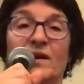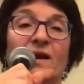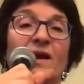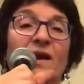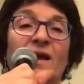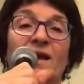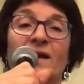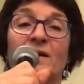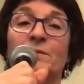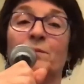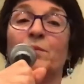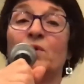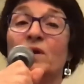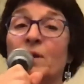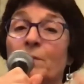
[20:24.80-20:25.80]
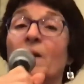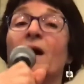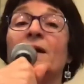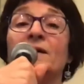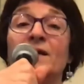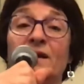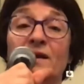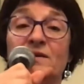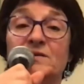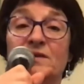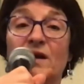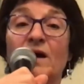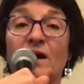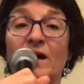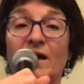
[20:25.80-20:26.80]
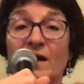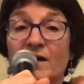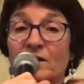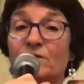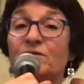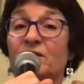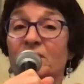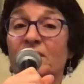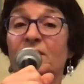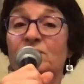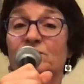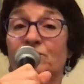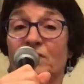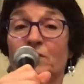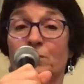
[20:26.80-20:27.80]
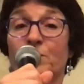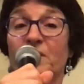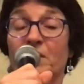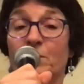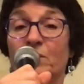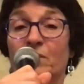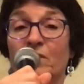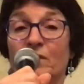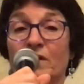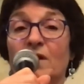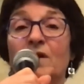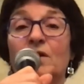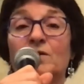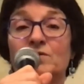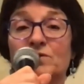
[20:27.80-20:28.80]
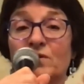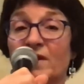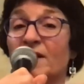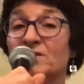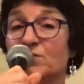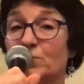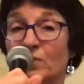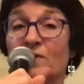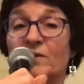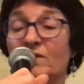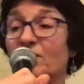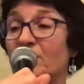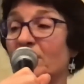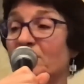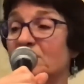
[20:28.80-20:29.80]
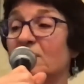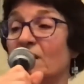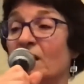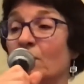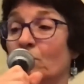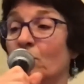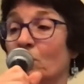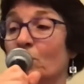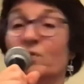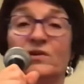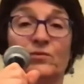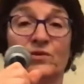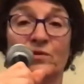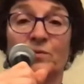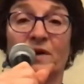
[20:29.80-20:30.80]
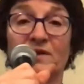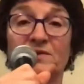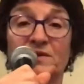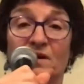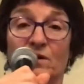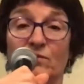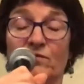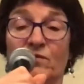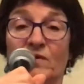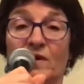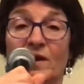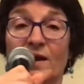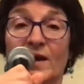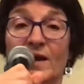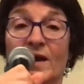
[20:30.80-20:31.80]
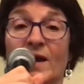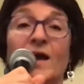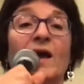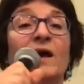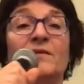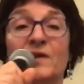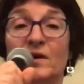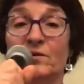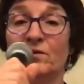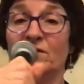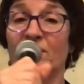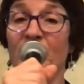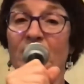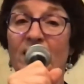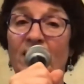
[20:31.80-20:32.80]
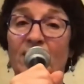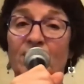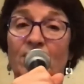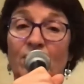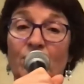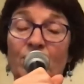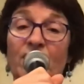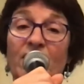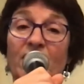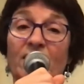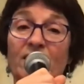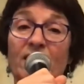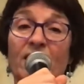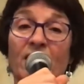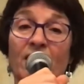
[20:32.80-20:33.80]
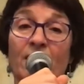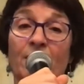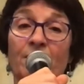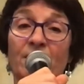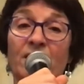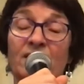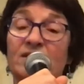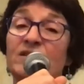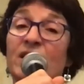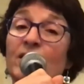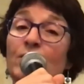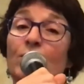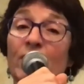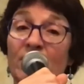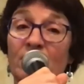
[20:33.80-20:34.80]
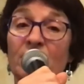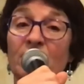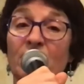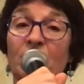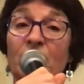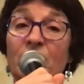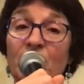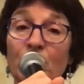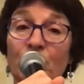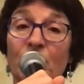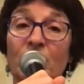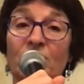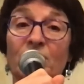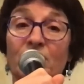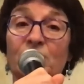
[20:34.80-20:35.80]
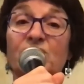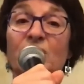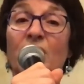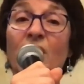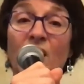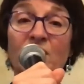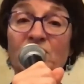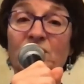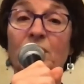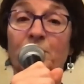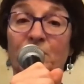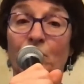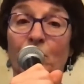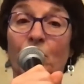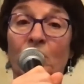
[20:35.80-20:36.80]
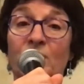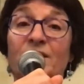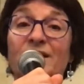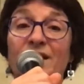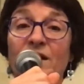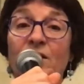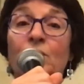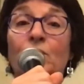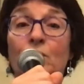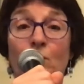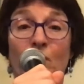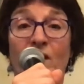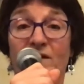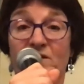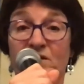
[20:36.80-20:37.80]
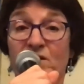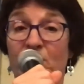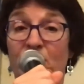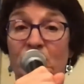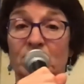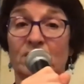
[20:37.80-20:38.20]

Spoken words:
and putting my needs ahead of the needs of other people. So that's one of the things that I work with myself. And the other thing that I know that in psychoanalytic theory, there's a concept called the ego ideal.